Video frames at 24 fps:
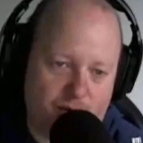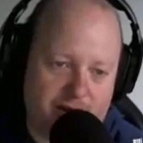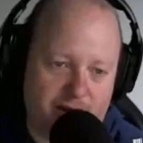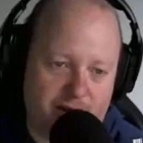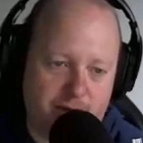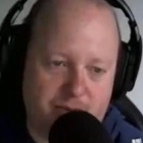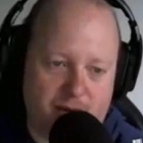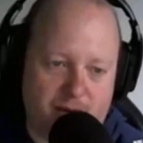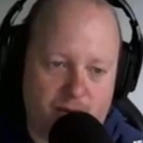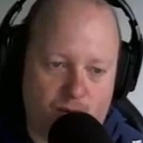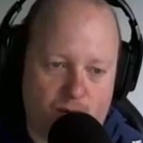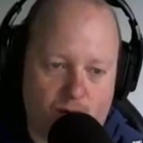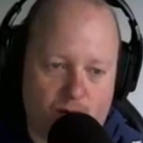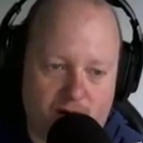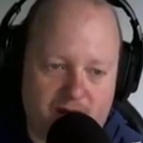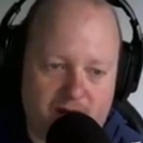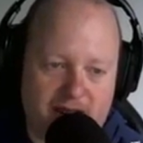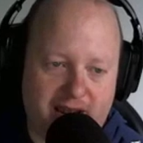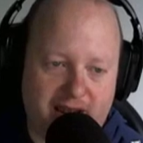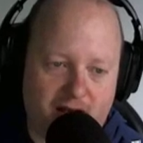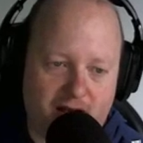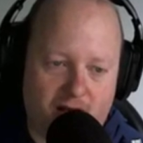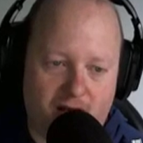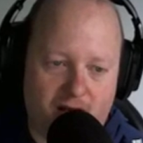of what you've been
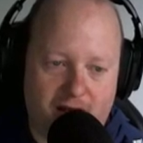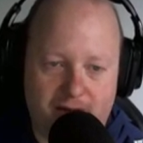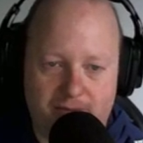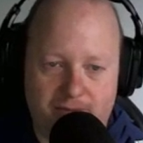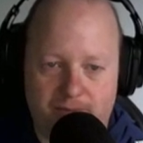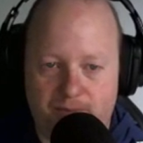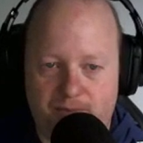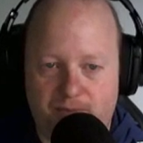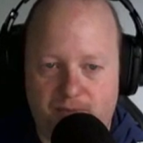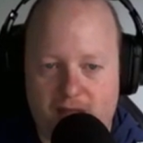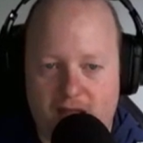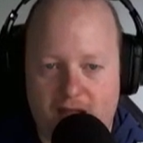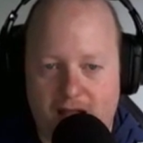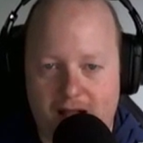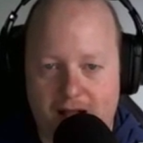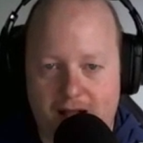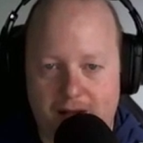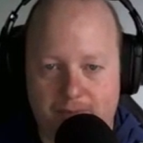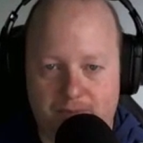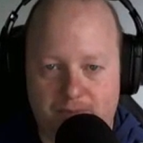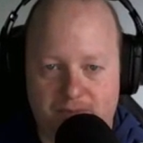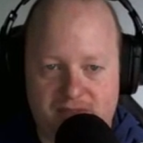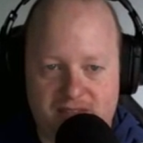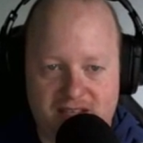working on.
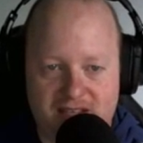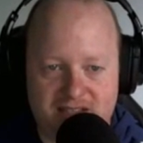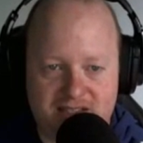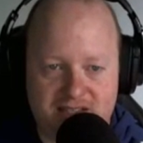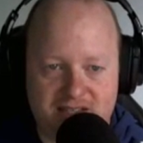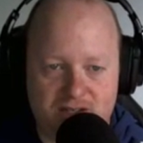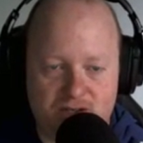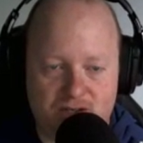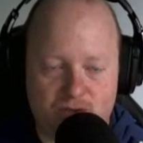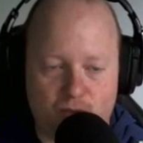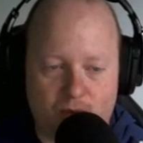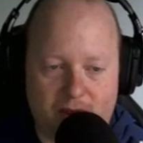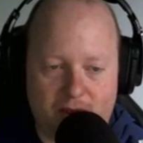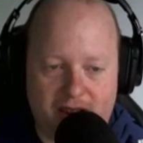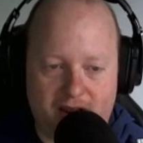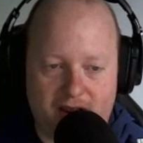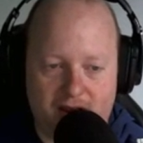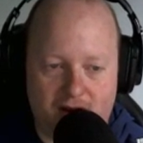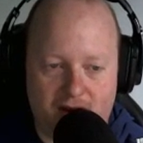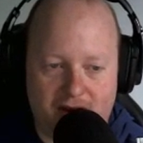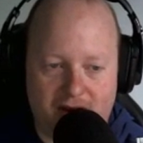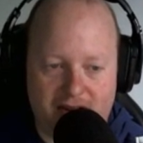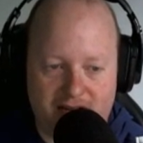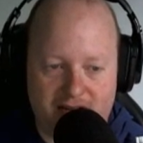This is
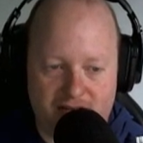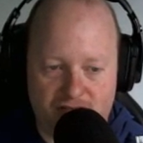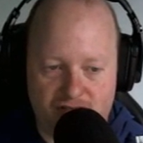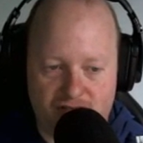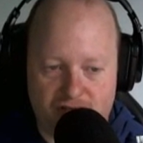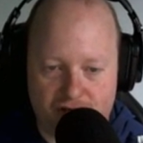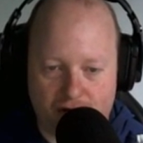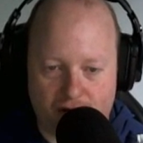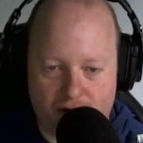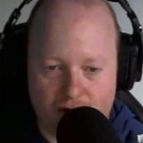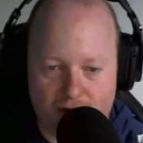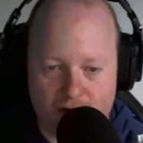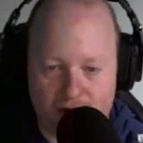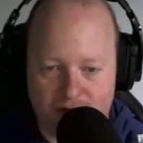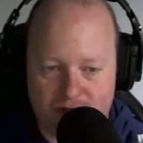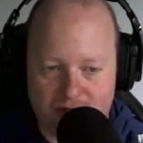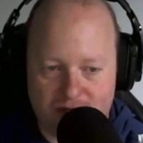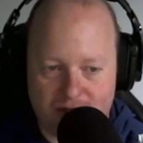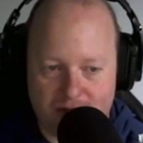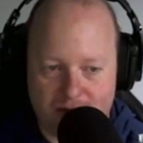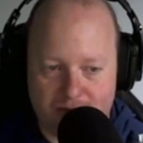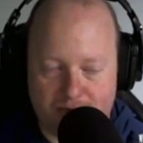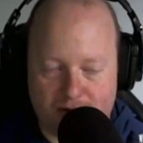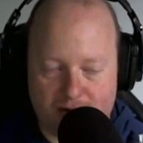where it
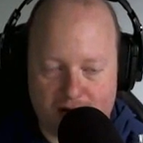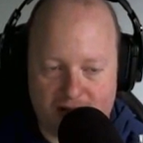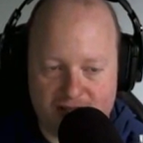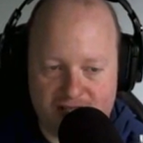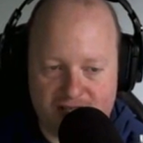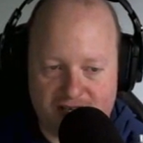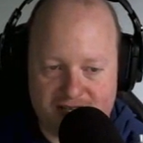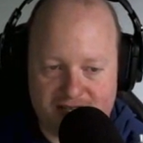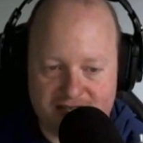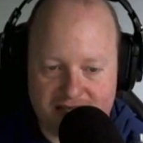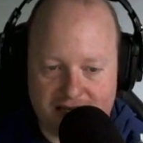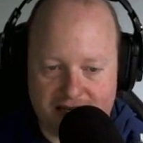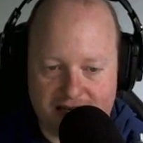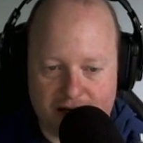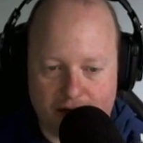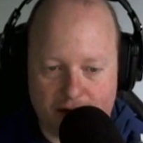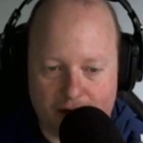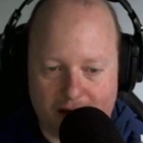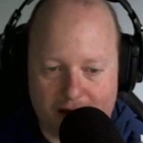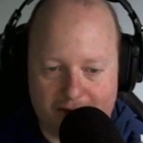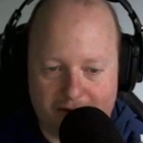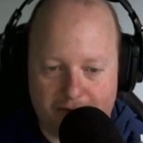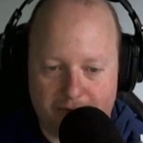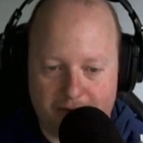shows projects that
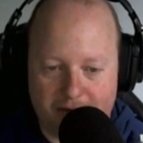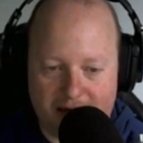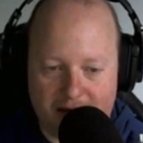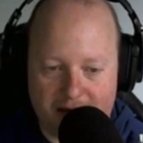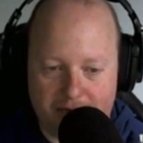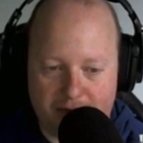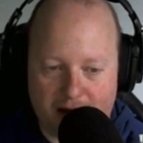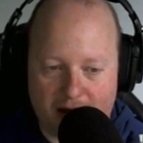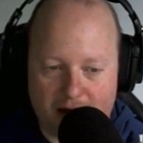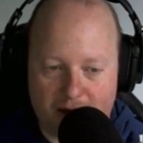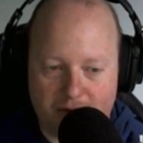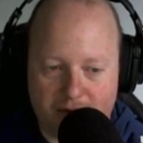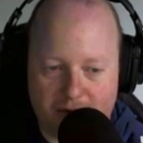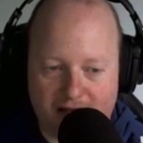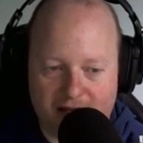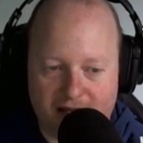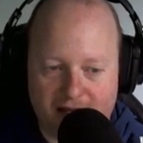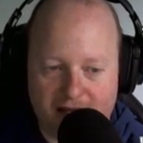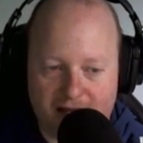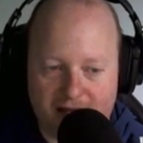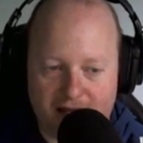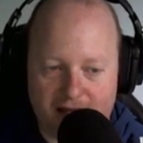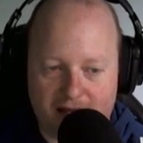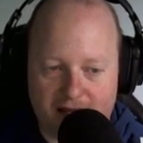you have made
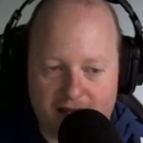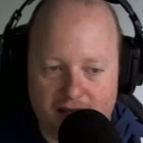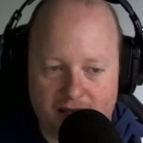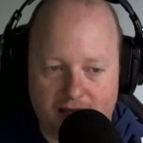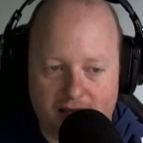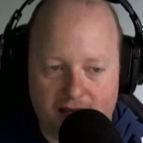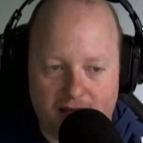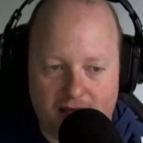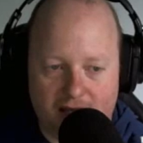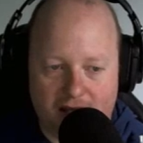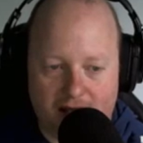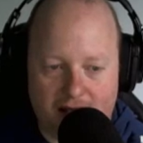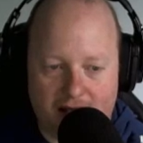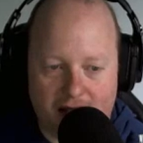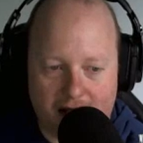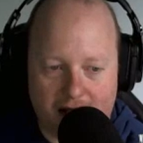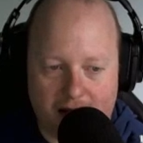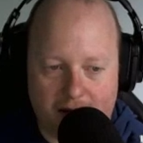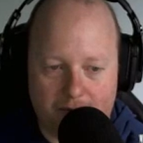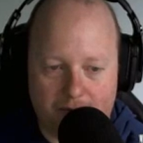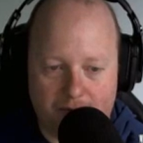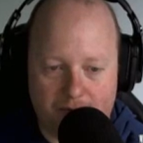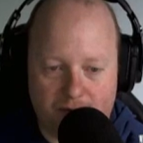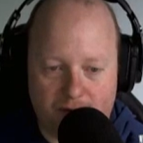public.
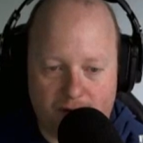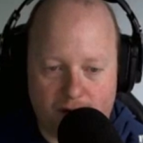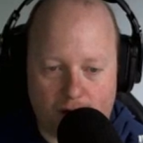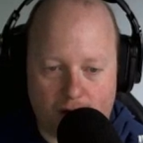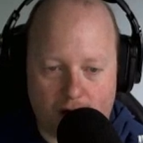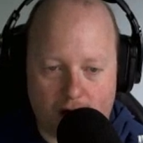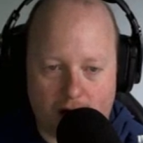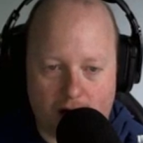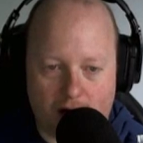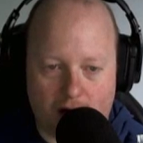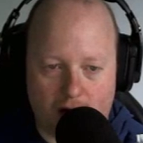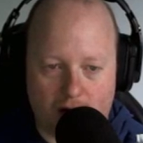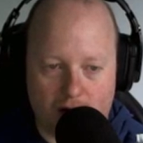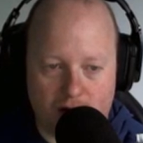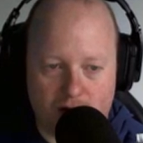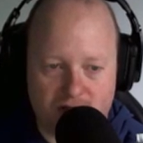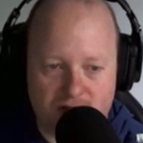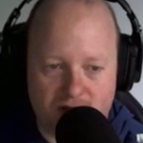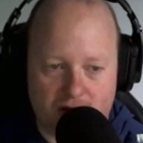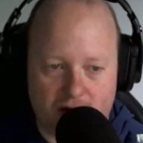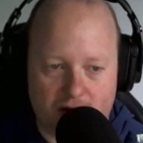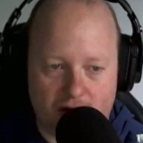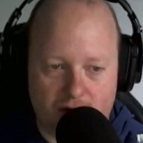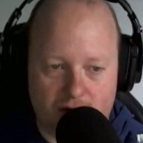There are
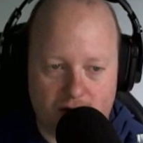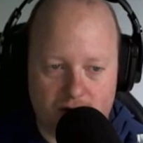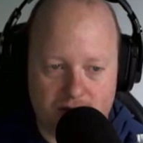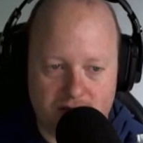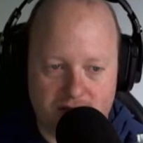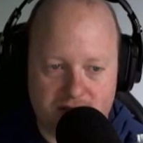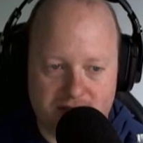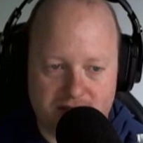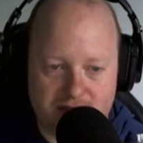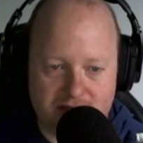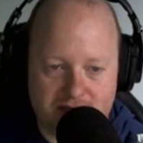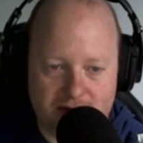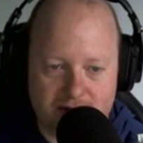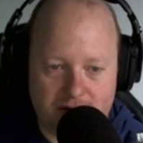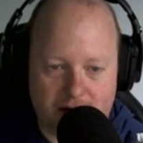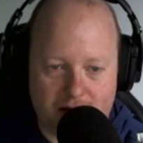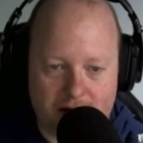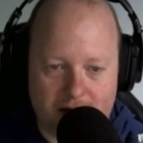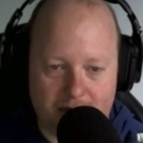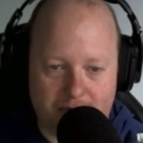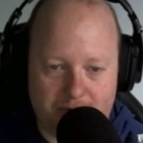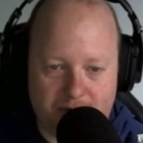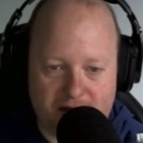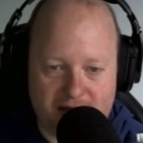also
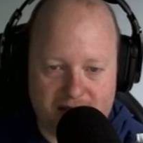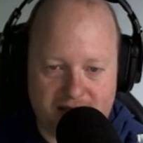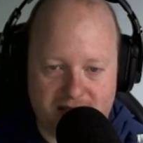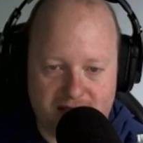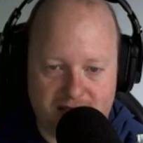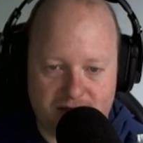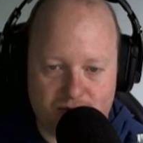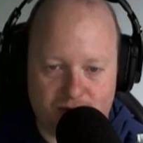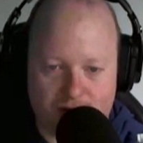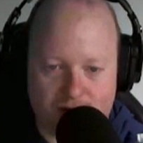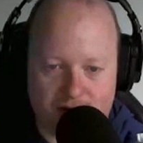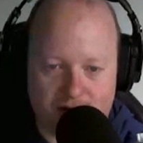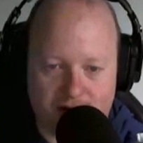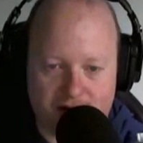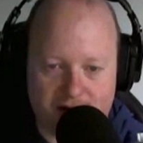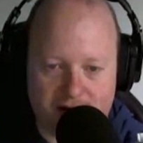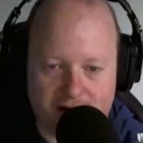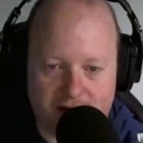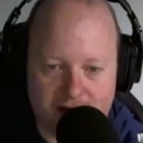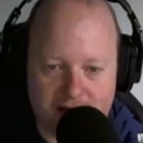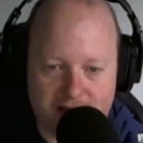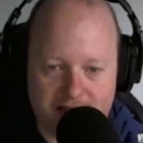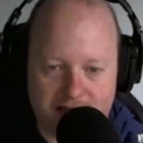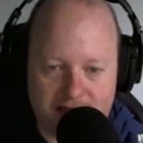places where
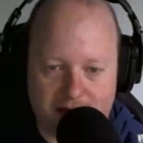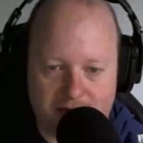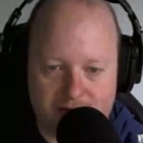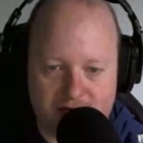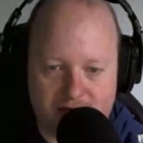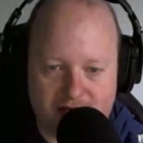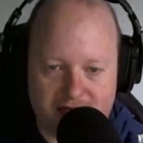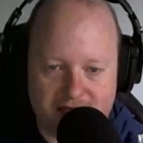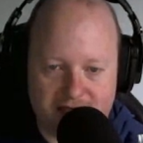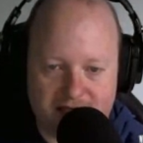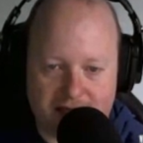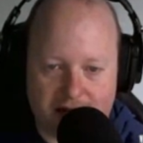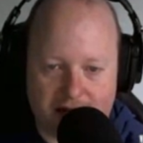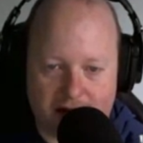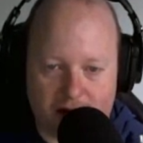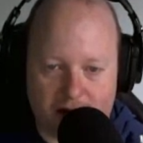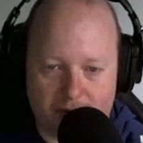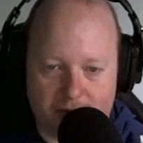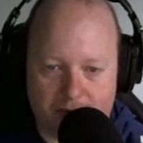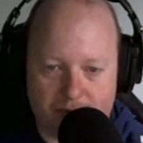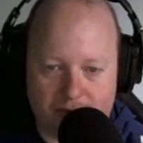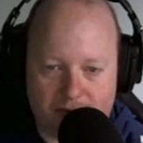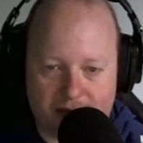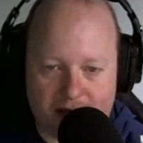the subjects that
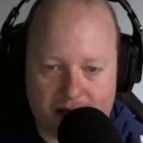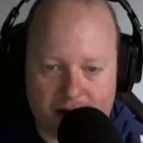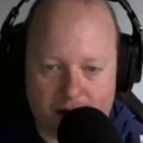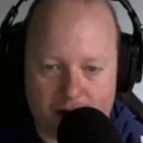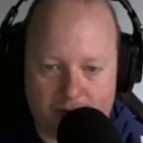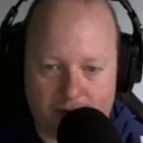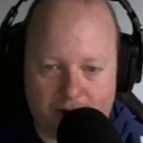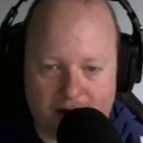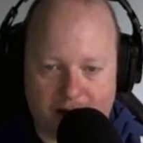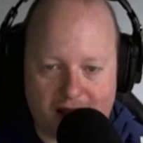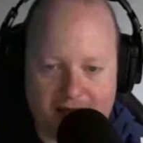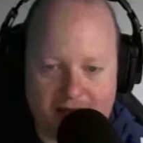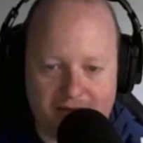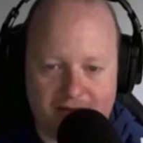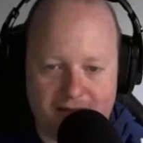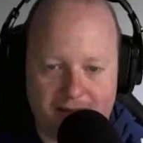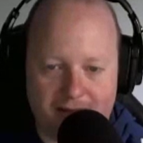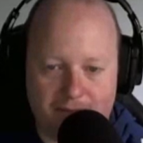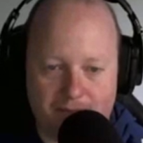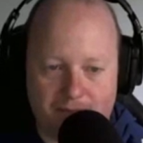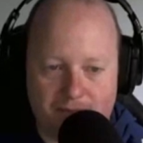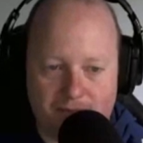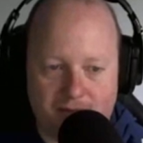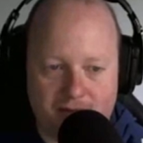are
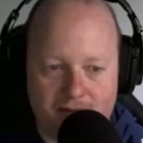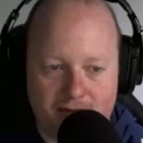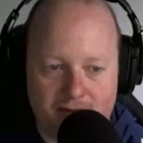private.